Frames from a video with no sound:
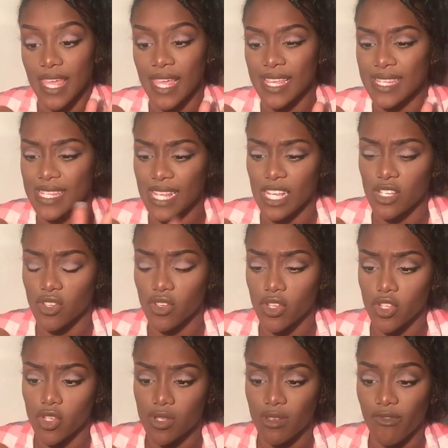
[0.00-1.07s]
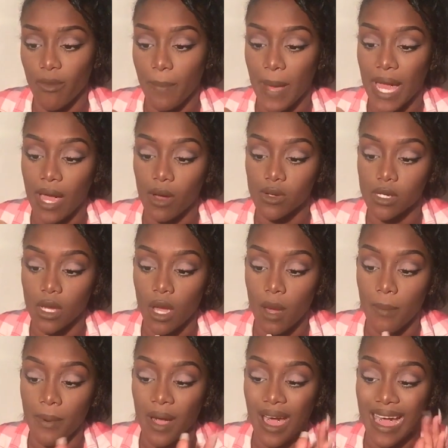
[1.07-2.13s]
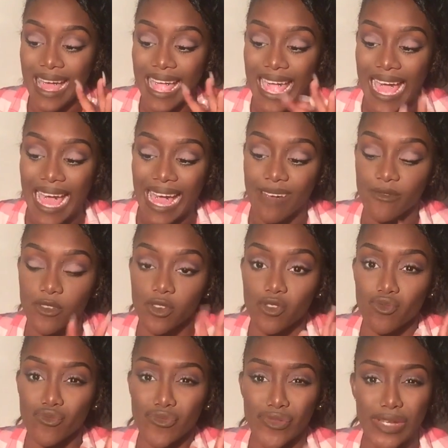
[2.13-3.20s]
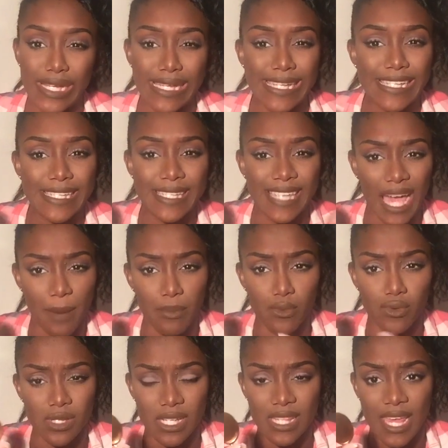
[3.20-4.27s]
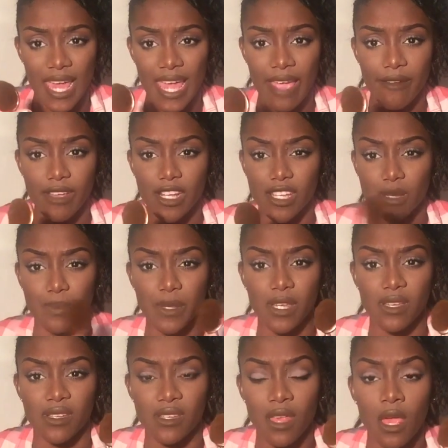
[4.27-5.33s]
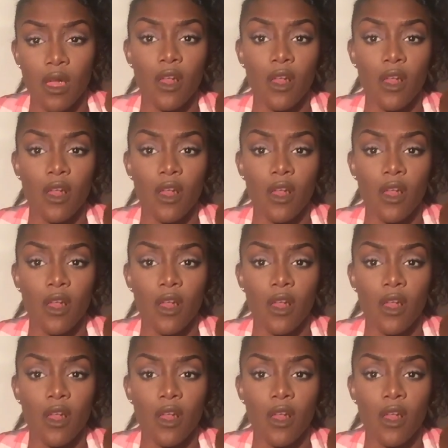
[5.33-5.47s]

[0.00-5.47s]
It says you can use it for powder, but I haven't really dabbled in that area just because